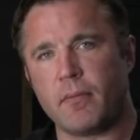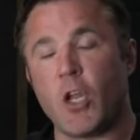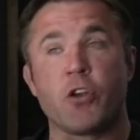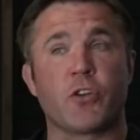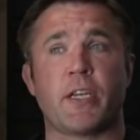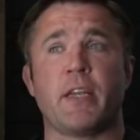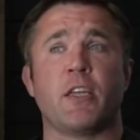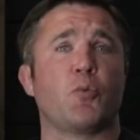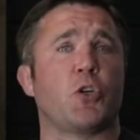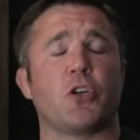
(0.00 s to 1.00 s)
You're seeing
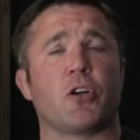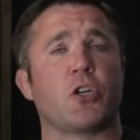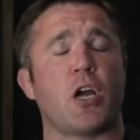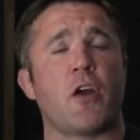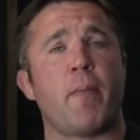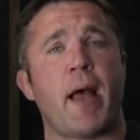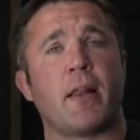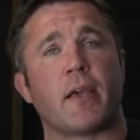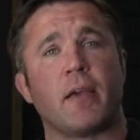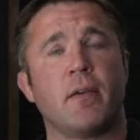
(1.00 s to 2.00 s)
this with Suga Sean
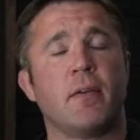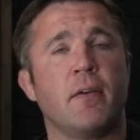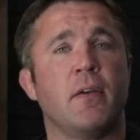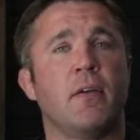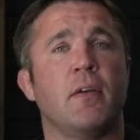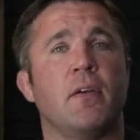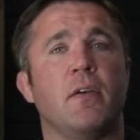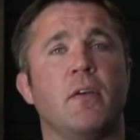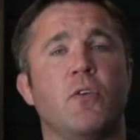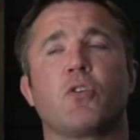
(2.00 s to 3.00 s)
O'Malley.
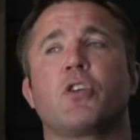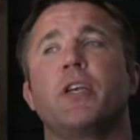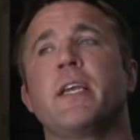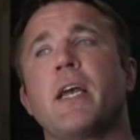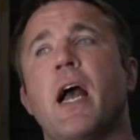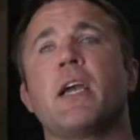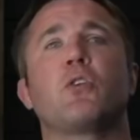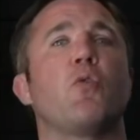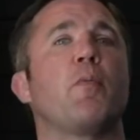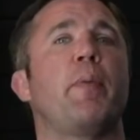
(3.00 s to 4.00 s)
You're seeing guys
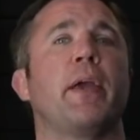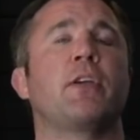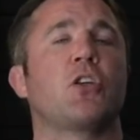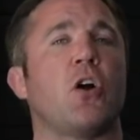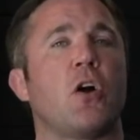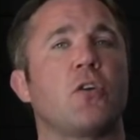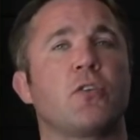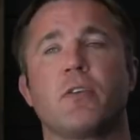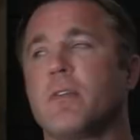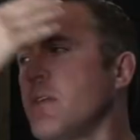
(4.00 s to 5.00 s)
who are big
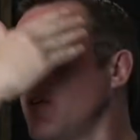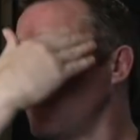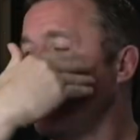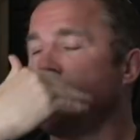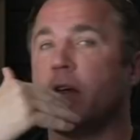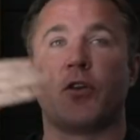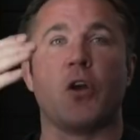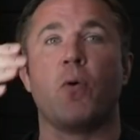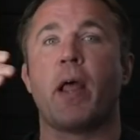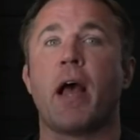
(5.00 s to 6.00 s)
stars that
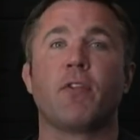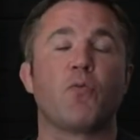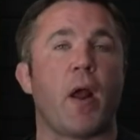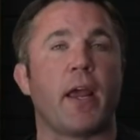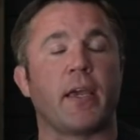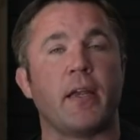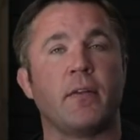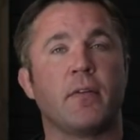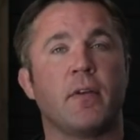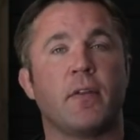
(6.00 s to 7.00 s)
don't have the
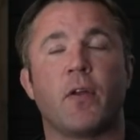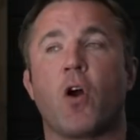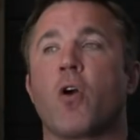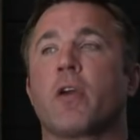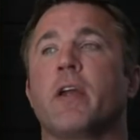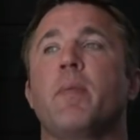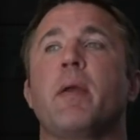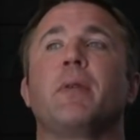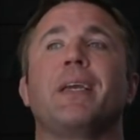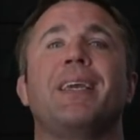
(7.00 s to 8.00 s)
ranking, that aren't going to be
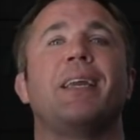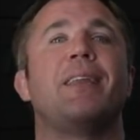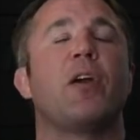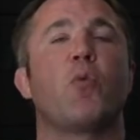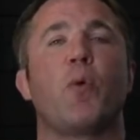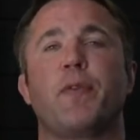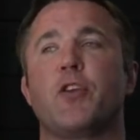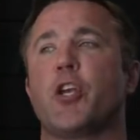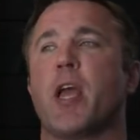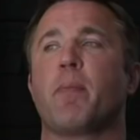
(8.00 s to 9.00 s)
able to get in there with the
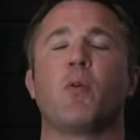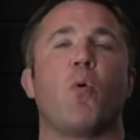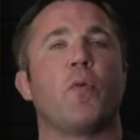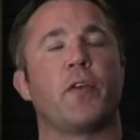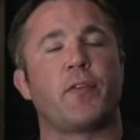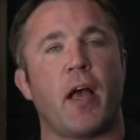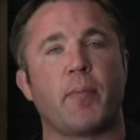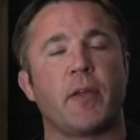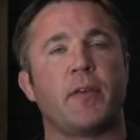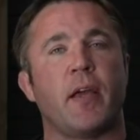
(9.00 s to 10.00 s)
champion or the
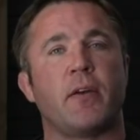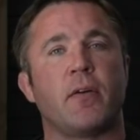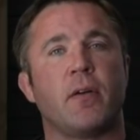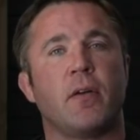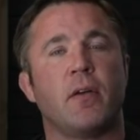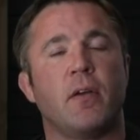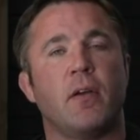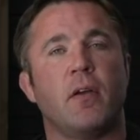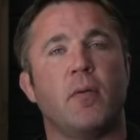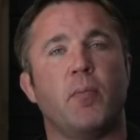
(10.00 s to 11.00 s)
top contender,
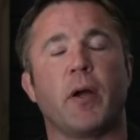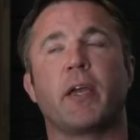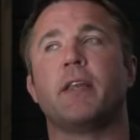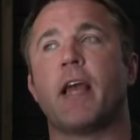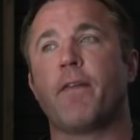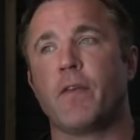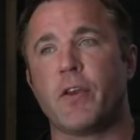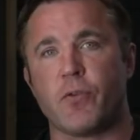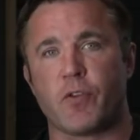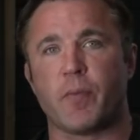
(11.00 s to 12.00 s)
but can definitely
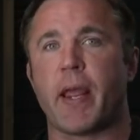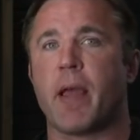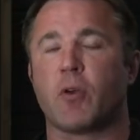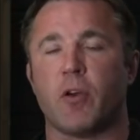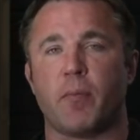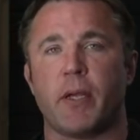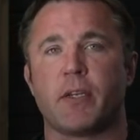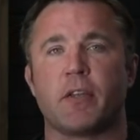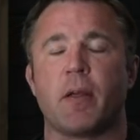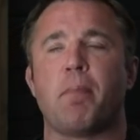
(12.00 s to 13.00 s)
do some damn good
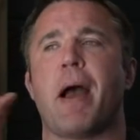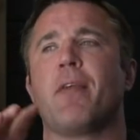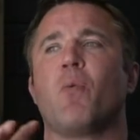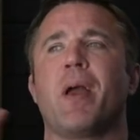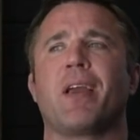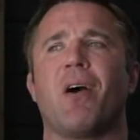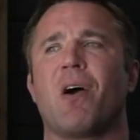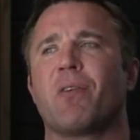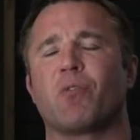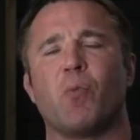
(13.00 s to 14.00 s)
business. And by the way,
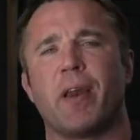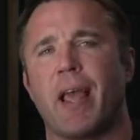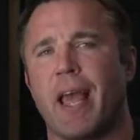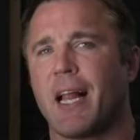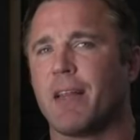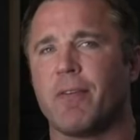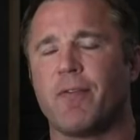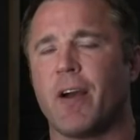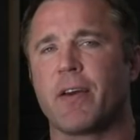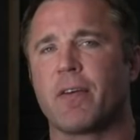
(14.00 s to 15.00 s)
Conor is one hell of a
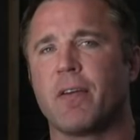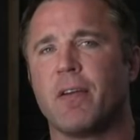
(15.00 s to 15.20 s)
fighter.